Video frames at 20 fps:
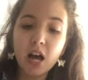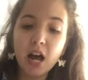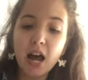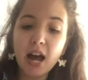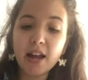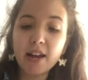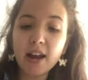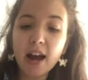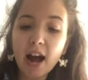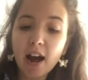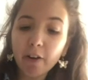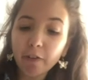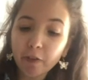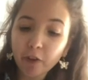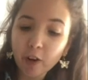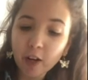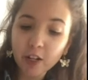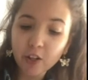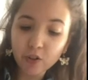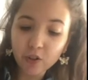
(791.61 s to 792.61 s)
And
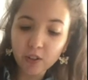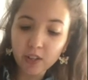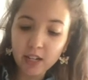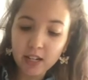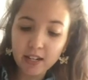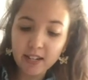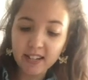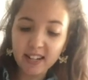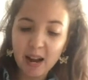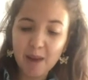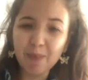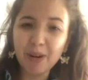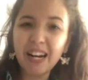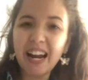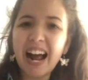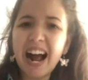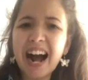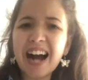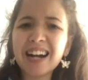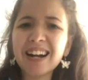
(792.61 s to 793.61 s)
after I do this, I'm going
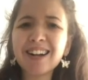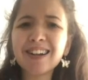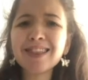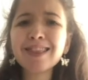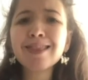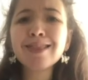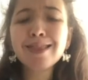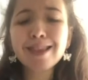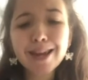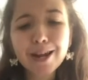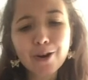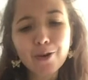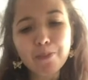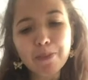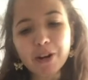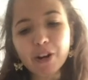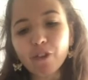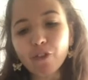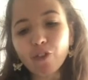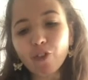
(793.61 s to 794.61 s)
to add a little
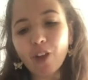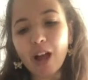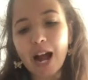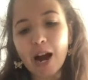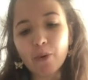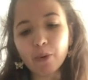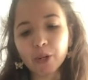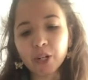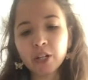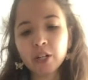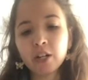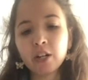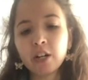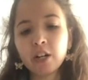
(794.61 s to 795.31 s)
bit of flour